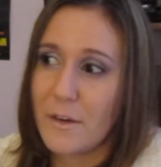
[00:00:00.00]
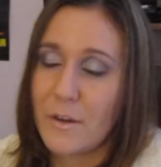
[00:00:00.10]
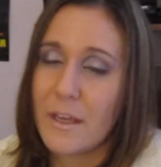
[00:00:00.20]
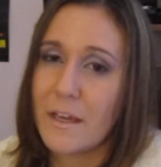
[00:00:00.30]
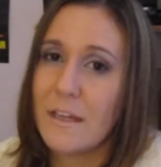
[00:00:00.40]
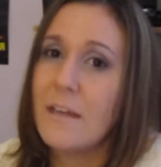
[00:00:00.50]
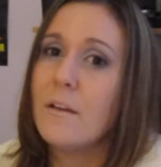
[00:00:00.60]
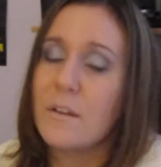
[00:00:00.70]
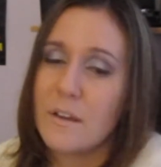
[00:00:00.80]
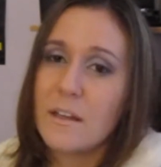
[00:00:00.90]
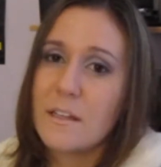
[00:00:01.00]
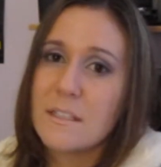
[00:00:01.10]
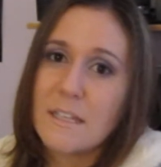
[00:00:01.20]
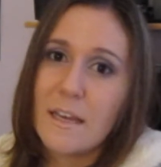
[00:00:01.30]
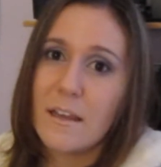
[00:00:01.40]
area, you're going to get
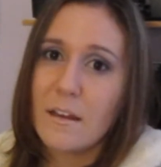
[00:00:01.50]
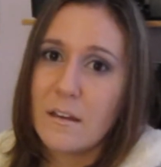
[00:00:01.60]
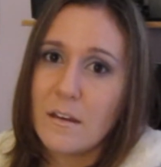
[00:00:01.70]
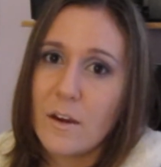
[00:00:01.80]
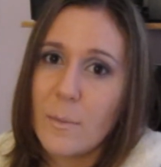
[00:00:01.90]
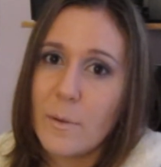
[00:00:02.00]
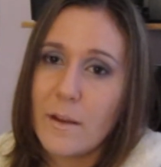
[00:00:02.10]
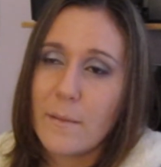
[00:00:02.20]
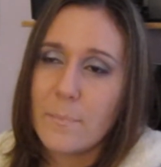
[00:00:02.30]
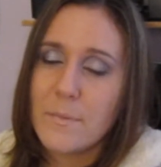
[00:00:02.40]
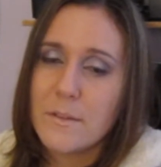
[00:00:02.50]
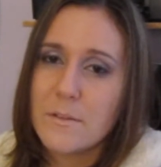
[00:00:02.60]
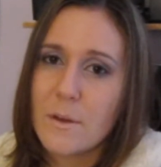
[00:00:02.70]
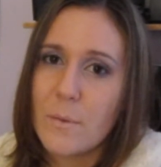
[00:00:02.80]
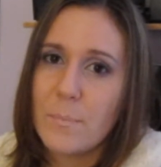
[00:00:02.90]
staining on your carpeting.
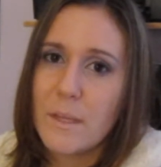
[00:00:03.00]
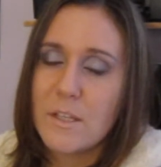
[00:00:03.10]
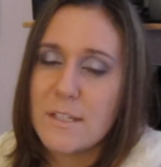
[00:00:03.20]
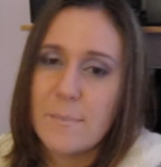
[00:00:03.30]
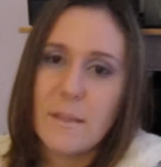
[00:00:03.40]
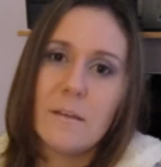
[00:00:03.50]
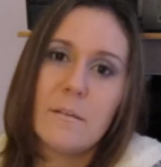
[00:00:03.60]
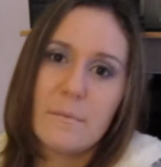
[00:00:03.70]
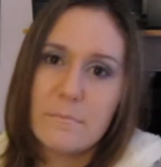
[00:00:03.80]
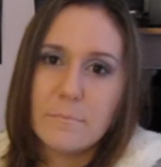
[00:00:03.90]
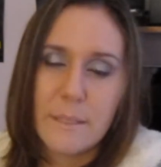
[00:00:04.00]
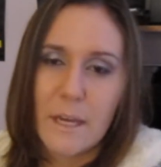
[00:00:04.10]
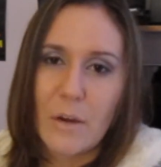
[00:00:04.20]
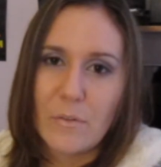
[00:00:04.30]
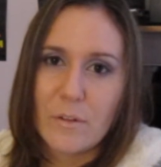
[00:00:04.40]
So just something to be
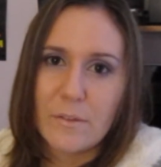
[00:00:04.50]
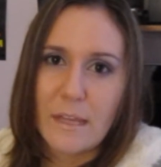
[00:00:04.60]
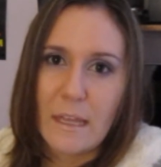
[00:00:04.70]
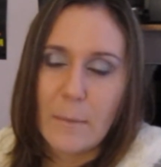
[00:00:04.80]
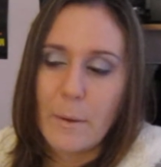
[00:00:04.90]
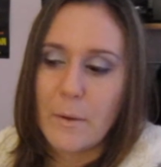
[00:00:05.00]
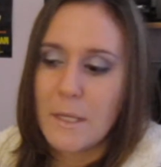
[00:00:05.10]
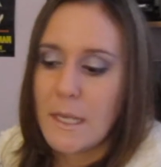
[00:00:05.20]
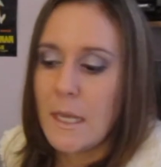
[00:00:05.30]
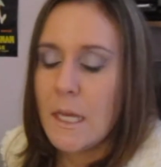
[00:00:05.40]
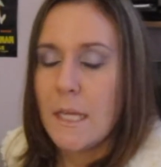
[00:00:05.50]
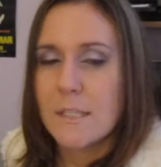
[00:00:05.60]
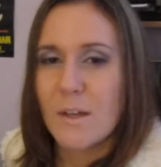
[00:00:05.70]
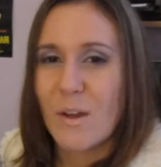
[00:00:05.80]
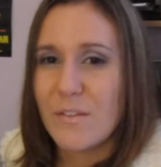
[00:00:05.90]
careful of and think about.
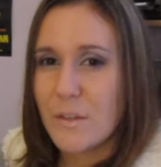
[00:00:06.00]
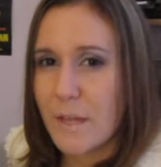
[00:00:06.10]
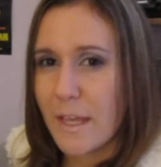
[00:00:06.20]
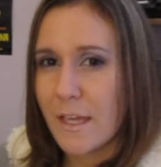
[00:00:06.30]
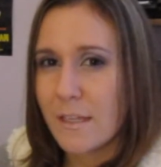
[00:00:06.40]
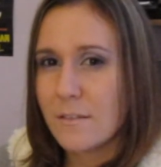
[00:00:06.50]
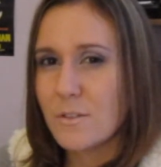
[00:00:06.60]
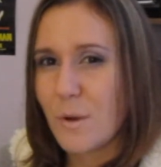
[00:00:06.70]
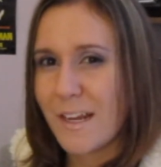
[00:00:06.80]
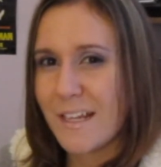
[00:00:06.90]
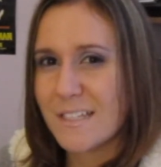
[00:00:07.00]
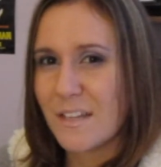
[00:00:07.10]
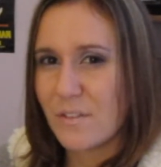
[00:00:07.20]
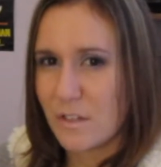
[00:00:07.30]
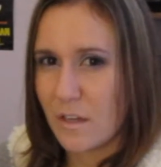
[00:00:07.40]
So if you can, try not to
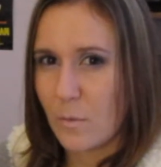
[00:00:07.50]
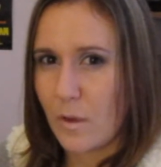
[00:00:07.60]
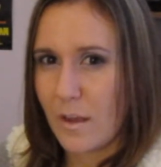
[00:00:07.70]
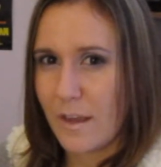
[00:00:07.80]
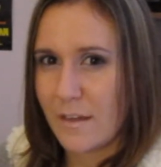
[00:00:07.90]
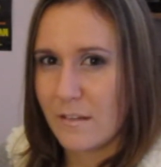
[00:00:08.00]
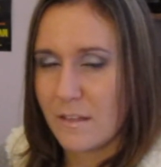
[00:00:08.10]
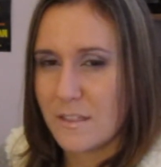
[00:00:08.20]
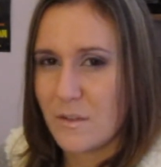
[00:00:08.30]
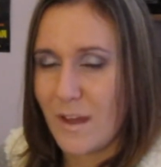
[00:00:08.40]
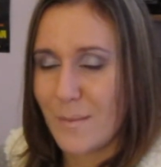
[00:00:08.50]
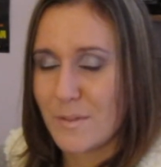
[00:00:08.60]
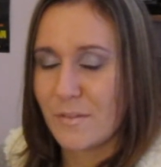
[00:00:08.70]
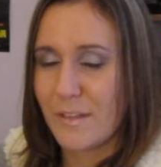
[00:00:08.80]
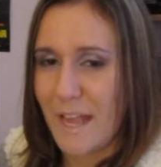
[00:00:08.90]
give your dog rawhide unless you
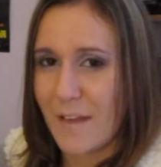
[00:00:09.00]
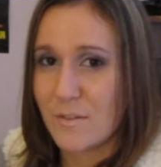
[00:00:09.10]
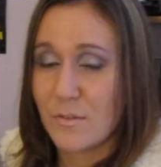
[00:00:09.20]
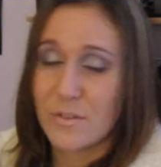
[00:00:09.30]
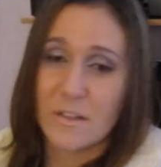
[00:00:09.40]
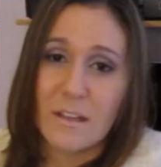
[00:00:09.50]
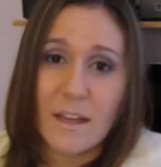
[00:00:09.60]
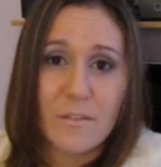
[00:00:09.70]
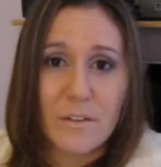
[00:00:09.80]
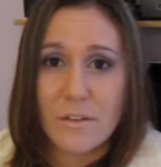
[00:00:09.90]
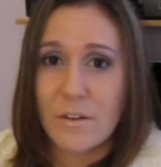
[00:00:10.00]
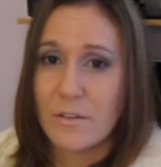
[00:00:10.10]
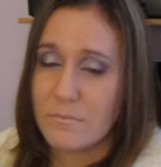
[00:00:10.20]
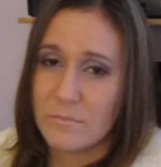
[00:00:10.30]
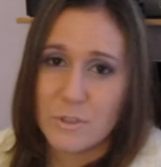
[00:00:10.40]
absolutely have to. There's a lot of
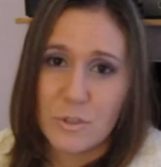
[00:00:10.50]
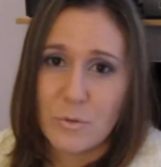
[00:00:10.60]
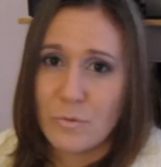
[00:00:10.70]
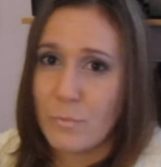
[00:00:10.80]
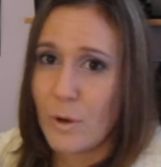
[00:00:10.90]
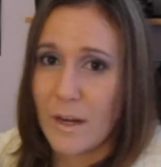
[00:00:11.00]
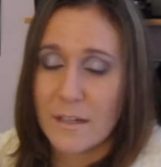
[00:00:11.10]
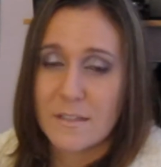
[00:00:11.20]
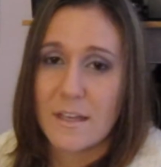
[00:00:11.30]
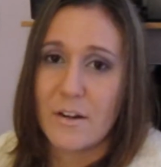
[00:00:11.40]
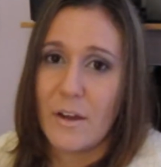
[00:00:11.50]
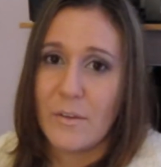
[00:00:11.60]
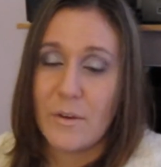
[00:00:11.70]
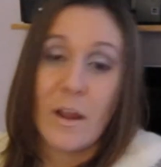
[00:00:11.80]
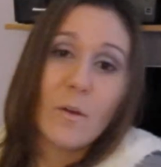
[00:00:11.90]
other chew products that are out
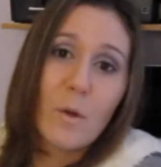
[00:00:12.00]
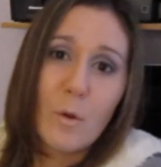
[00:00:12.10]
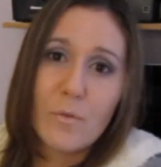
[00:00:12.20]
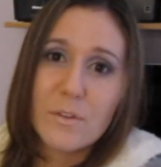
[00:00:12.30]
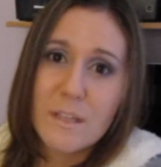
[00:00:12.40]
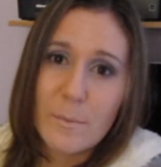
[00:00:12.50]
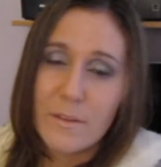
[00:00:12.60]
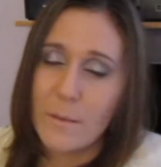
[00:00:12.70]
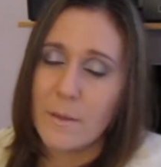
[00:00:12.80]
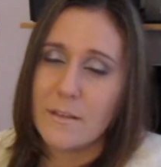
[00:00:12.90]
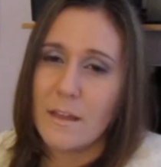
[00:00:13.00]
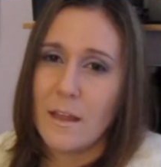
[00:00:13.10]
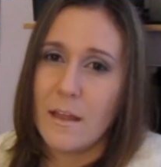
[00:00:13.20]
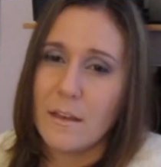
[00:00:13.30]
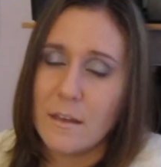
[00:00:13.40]
there, and I'll go over some of them
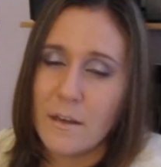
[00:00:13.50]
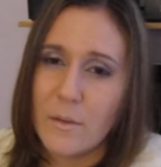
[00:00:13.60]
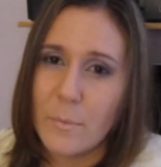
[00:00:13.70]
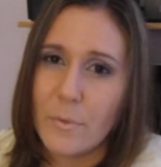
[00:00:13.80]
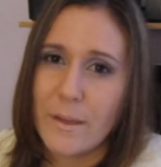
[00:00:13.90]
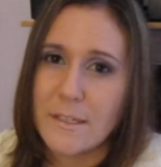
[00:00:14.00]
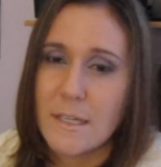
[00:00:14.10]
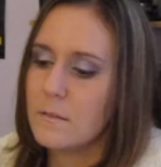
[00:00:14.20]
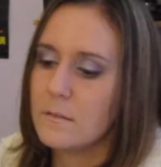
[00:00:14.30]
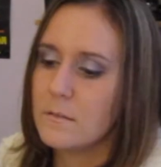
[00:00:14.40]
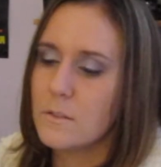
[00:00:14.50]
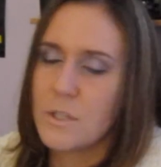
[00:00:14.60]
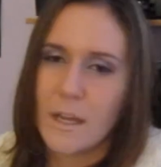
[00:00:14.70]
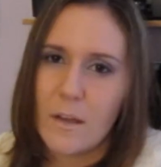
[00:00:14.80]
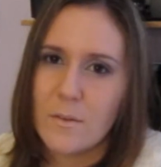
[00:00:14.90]
at another point.
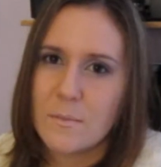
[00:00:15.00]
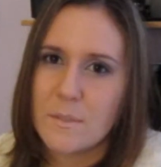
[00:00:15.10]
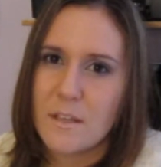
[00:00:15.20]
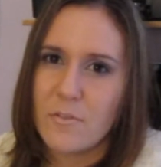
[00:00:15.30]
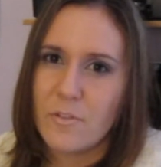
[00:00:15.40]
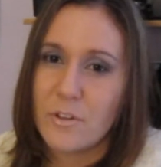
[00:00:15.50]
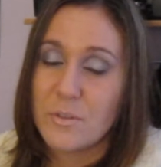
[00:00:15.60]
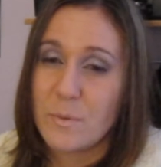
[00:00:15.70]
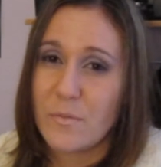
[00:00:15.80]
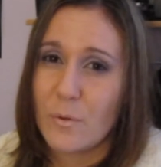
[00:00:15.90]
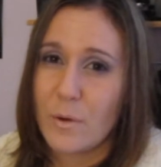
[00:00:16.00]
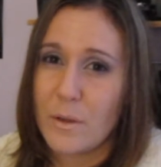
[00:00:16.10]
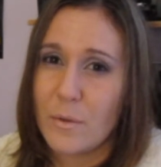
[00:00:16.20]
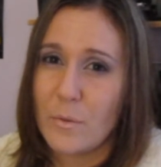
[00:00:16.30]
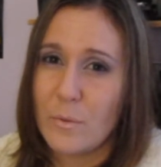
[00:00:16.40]
Check out some stuff first before
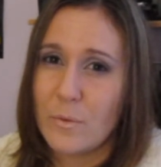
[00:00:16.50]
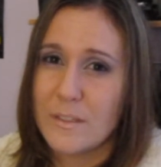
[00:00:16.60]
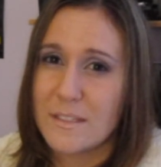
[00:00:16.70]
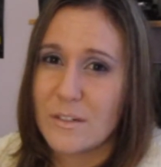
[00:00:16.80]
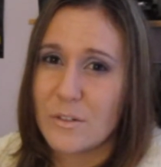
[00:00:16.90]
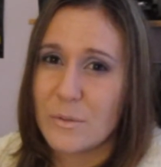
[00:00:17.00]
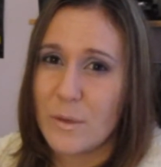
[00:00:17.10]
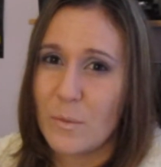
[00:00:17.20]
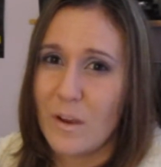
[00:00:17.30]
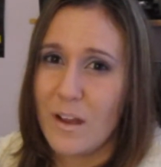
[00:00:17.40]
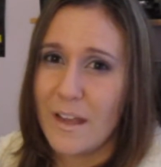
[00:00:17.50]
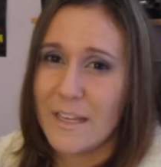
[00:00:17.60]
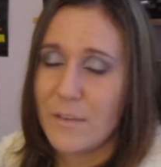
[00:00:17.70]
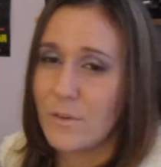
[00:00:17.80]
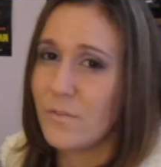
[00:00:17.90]
you consider doing
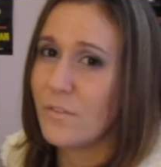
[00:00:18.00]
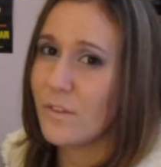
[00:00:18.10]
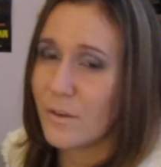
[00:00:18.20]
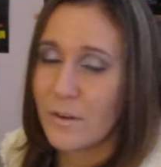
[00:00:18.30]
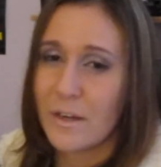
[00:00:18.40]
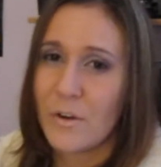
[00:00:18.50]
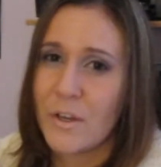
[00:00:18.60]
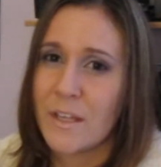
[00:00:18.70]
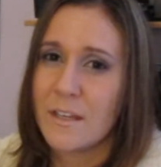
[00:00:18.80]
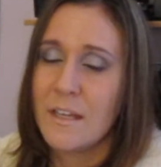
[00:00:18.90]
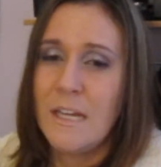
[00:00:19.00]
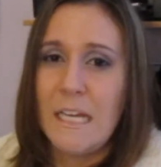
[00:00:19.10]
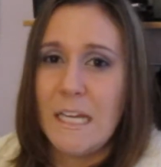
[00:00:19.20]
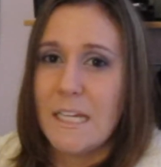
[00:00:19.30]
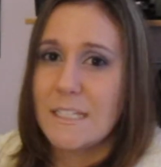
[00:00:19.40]
rawhide. Even if a veterinarian
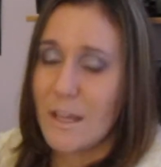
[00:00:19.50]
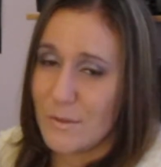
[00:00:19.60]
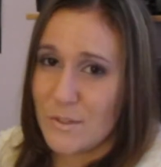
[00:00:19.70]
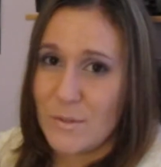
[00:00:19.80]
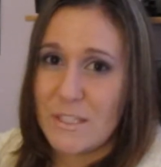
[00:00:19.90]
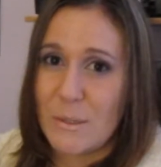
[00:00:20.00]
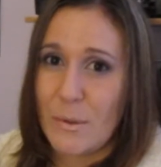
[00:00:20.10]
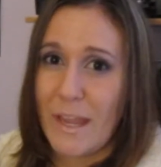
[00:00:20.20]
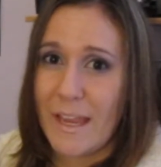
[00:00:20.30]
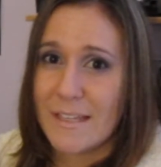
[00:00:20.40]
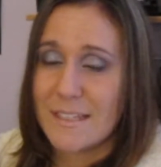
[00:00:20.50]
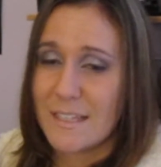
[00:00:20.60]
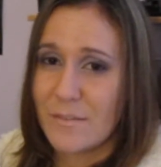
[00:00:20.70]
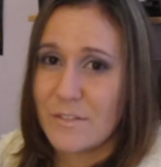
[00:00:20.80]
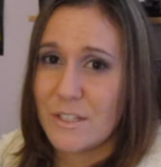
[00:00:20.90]
tells you it's okay to
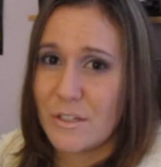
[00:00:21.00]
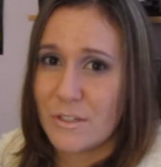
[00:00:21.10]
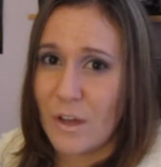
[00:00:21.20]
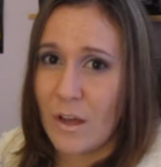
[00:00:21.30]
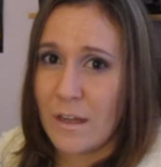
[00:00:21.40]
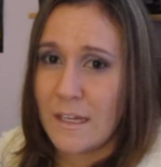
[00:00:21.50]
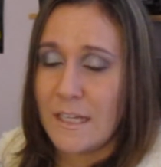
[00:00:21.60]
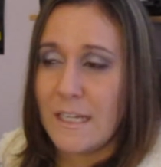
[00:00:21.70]
give to your dog,